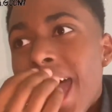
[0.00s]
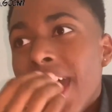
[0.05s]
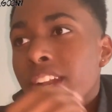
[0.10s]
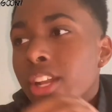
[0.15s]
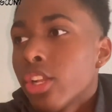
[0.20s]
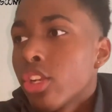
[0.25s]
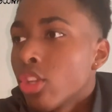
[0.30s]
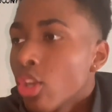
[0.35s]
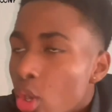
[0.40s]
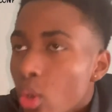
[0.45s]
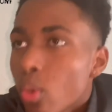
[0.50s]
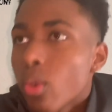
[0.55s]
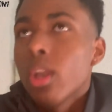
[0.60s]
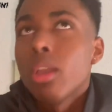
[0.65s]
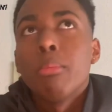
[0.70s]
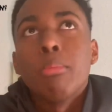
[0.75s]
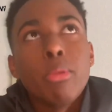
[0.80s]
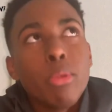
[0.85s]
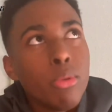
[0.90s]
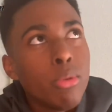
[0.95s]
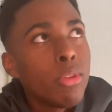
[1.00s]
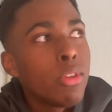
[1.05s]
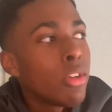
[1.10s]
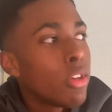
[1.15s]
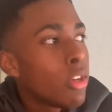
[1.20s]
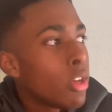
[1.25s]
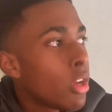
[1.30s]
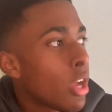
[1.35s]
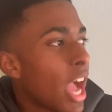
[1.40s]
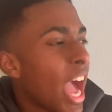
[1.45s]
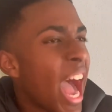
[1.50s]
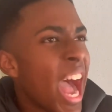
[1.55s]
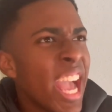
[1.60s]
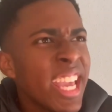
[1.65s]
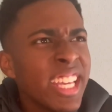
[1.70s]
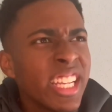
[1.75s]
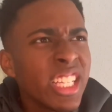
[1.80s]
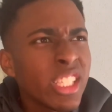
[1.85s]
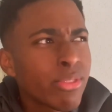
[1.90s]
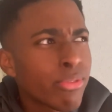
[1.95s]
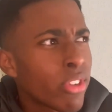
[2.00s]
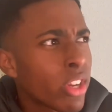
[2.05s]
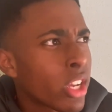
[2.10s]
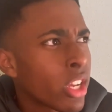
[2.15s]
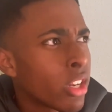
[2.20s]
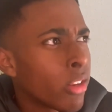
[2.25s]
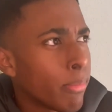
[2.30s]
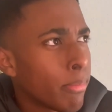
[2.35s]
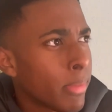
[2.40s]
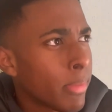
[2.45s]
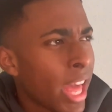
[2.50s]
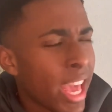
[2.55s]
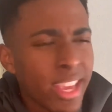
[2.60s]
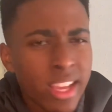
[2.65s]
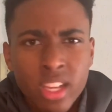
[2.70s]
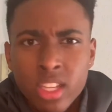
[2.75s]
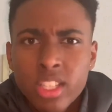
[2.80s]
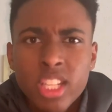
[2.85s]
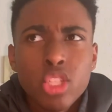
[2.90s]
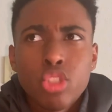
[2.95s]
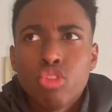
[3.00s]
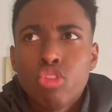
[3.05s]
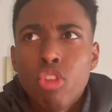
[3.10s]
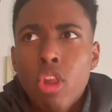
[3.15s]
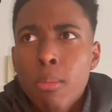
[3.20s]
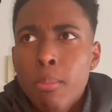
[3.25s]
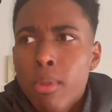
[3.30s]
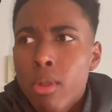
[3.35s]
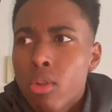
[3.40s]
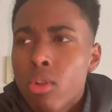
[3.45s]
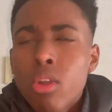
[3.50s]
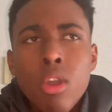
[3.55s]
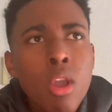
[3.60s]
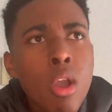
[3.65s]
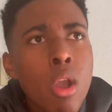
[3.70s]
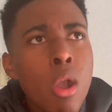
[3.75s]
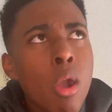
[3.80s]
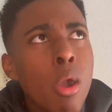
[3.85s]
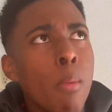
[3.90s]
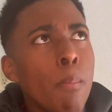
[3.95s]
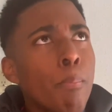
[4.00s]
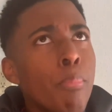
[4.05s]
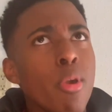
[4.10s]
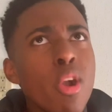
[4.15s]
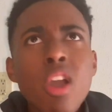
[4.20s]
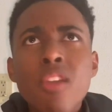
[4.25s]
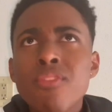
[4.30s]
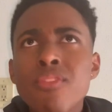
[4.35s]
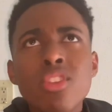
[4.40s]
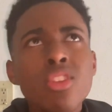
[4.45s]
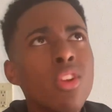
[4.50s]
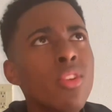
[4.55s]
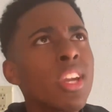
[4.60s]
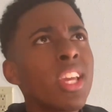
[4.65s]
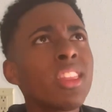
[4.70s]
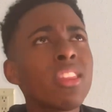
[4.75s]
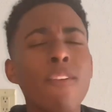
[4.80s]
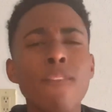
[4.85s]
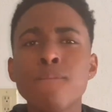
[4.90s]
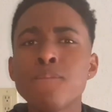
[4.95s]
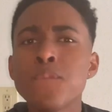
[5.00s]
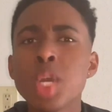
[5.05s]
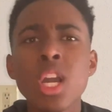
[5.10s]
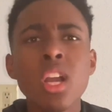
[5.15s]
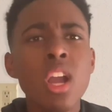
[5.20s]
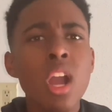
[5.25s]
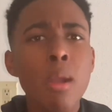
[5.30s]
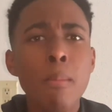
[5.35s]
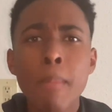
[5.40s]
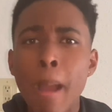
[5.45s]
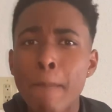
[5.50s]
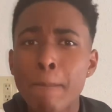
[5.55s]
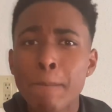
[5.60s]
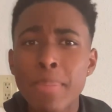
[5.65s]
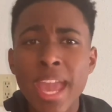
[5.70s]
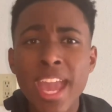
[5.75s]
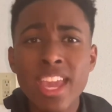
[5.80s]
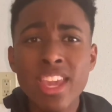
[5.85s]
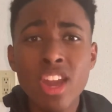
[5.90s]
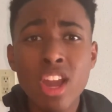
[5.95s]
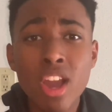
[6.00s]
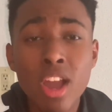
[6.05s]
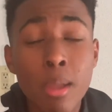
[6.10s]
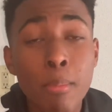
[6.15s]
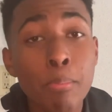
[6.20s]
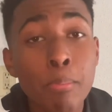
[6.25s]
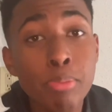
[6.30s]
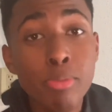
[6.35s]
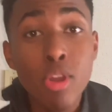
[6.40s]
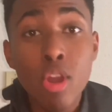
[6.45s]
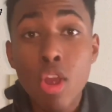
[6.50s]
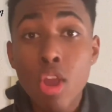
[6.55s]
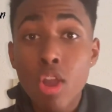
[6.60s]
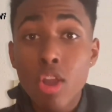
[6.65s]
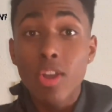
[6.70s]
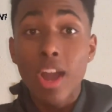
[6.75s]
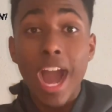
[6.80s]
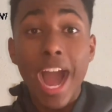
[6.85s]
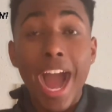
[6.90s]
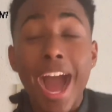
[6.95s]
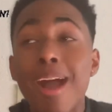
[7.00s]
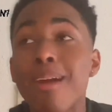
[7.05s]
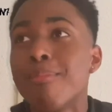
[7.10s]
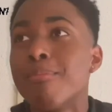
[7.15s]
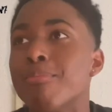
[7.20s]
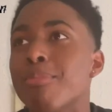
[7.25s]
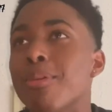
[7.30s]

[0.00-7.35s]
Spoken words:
Out of nowhere, bro, I hear this fucking, like, this grandma. Boy, if you don't get the fuck out my backyard, bro.